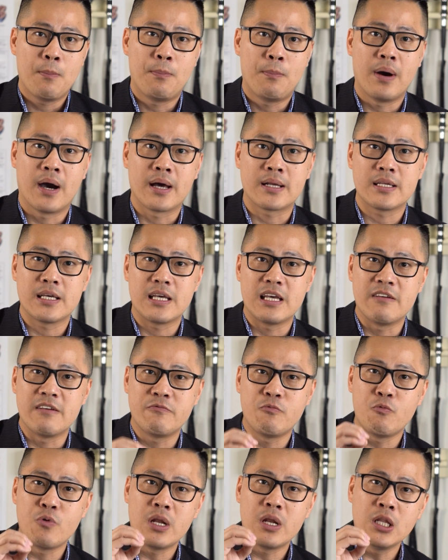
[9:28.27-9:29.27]
But
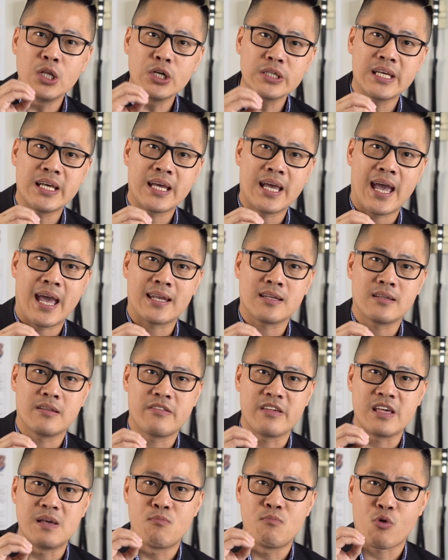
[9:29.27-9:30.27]
if we're looking
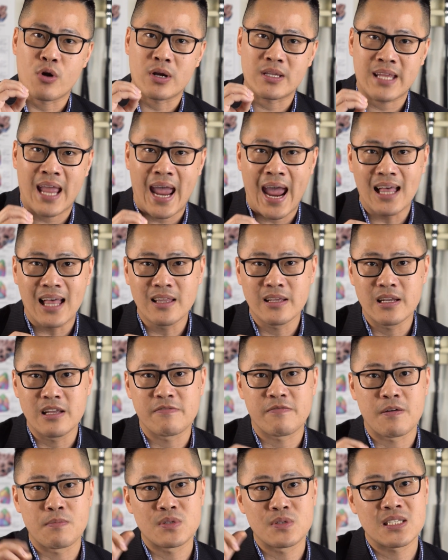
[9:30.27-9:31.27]
at the mortality
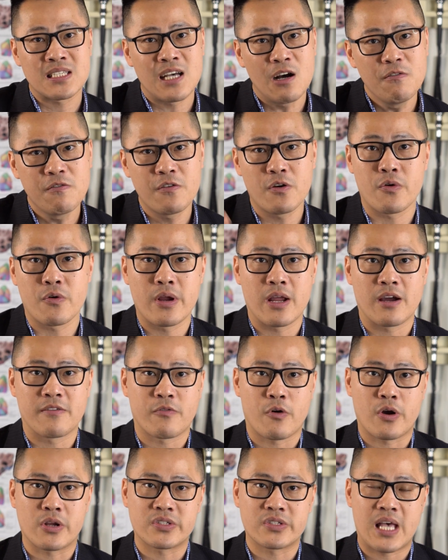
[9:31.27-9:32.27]
from South Korea,
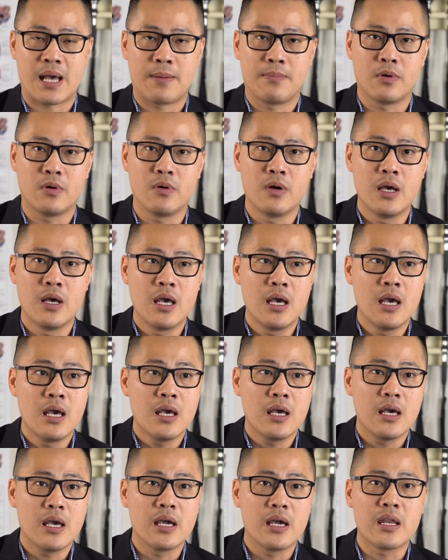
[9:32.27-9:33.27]
for example,
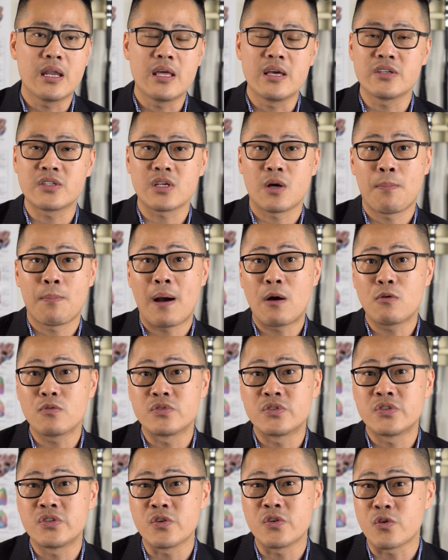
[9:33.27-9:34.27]
it is about
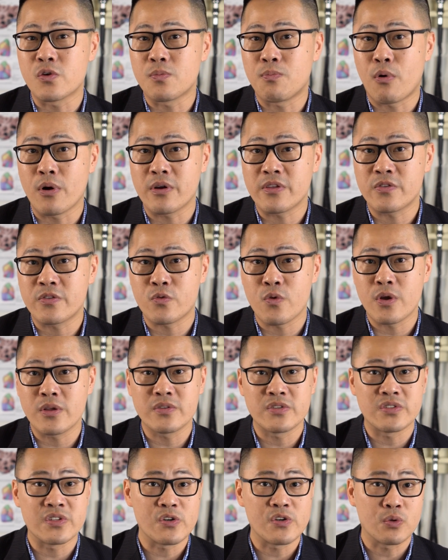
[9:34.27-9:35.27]
0.3 to
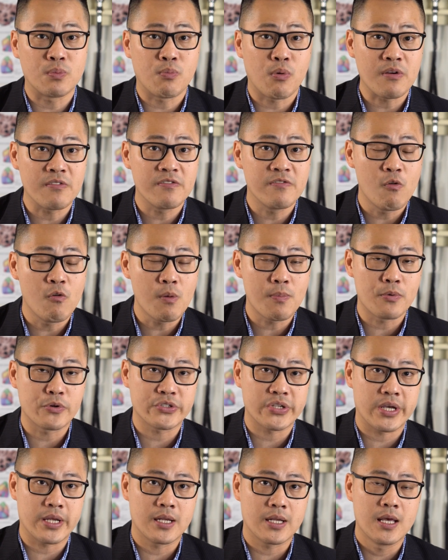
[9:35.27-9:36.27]

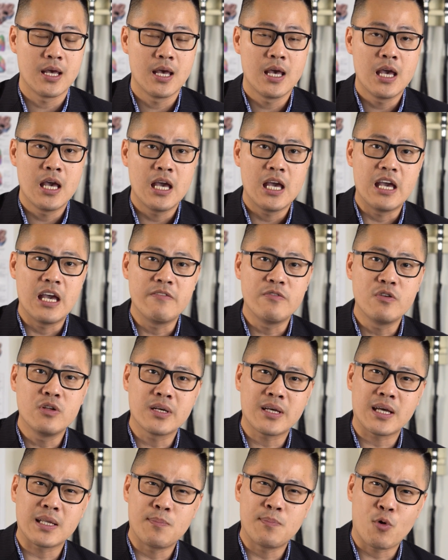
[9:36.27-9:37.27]
0.4%. If you
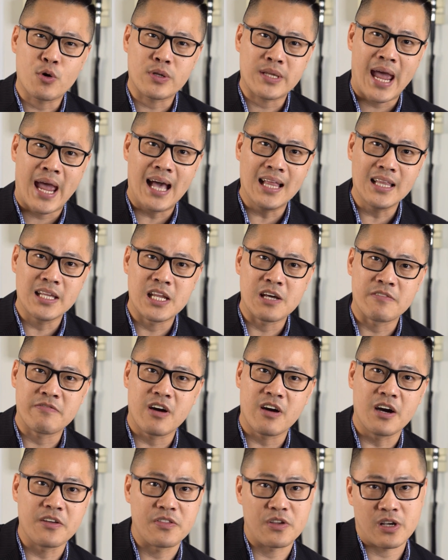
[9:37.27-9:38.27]
look at the mortality of
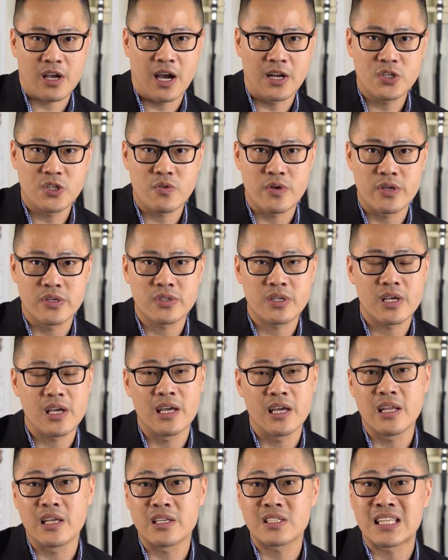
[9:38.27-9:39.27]
other countries,
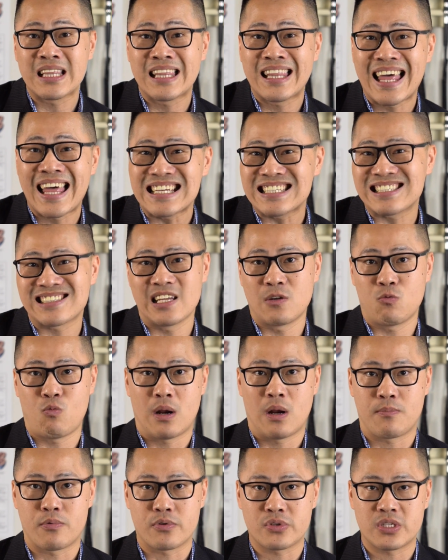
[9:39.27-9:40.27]
it is less than
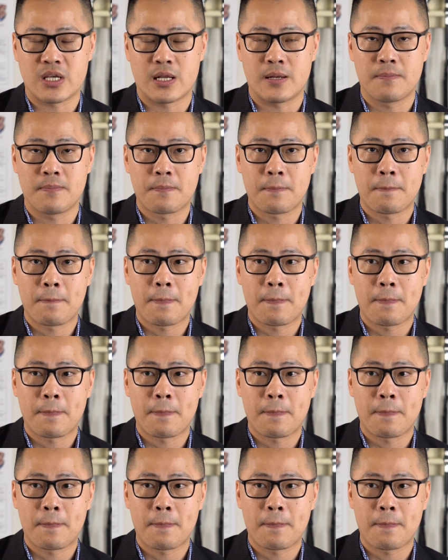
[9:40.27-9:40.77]
1%.